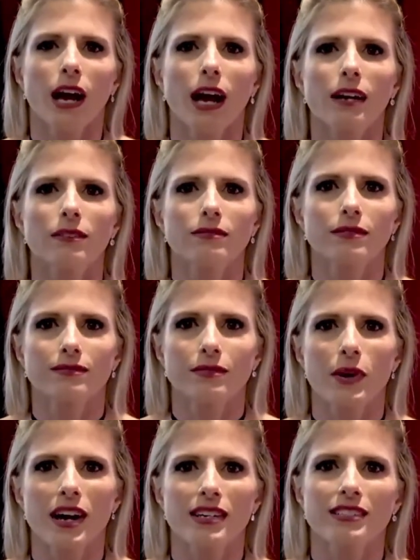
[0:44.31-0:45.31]
I
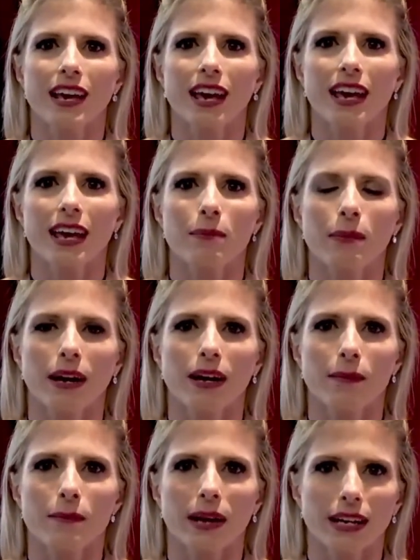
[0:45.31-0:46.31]
was a
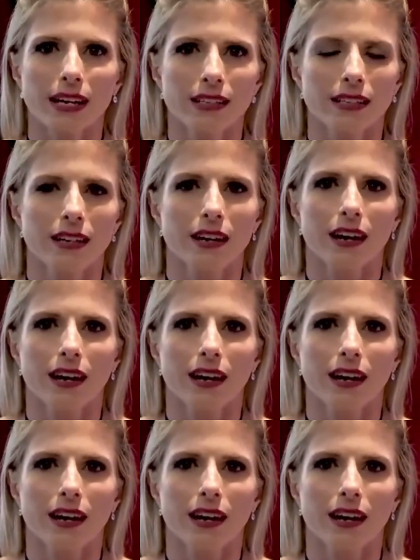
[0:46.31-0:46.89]
paramedic